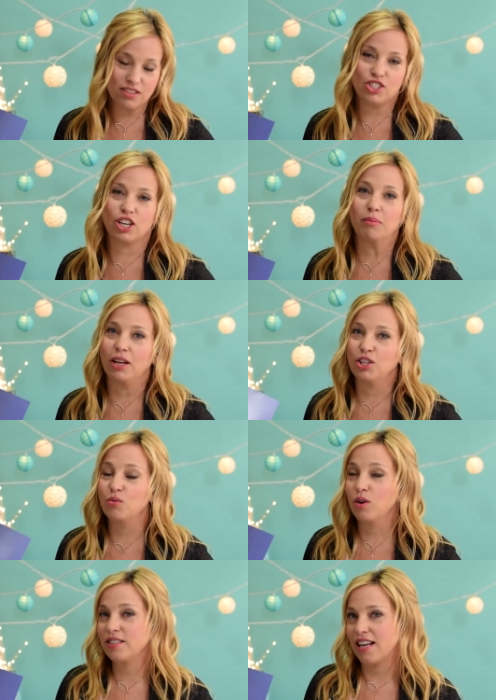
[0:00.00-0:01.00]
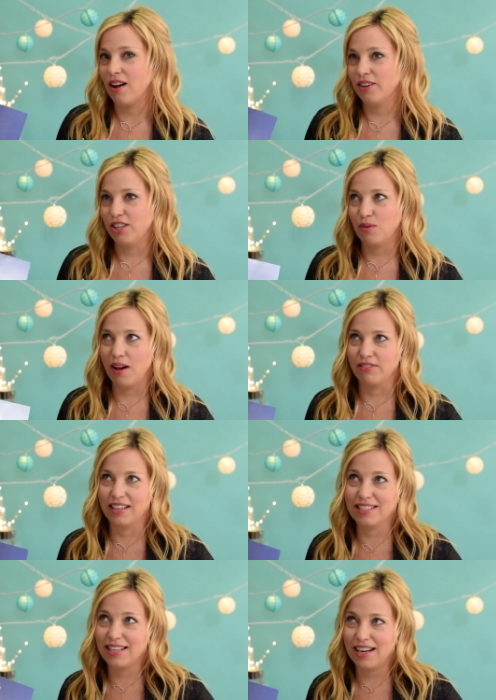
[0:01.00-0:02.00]
the gym and you worked out and you have
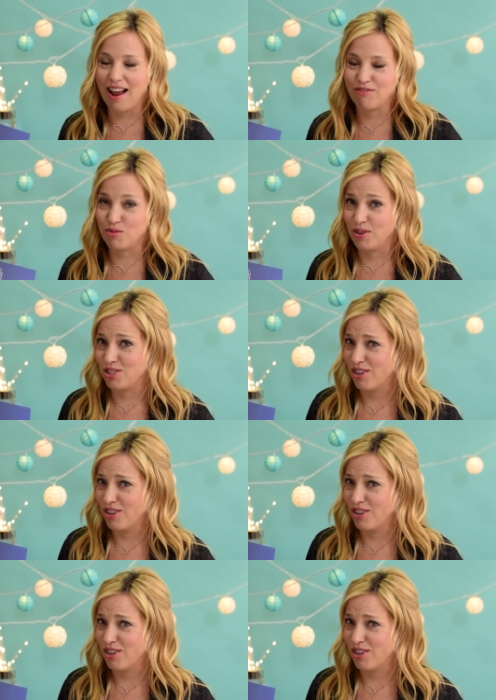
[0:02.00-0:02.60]
like a date afterwards and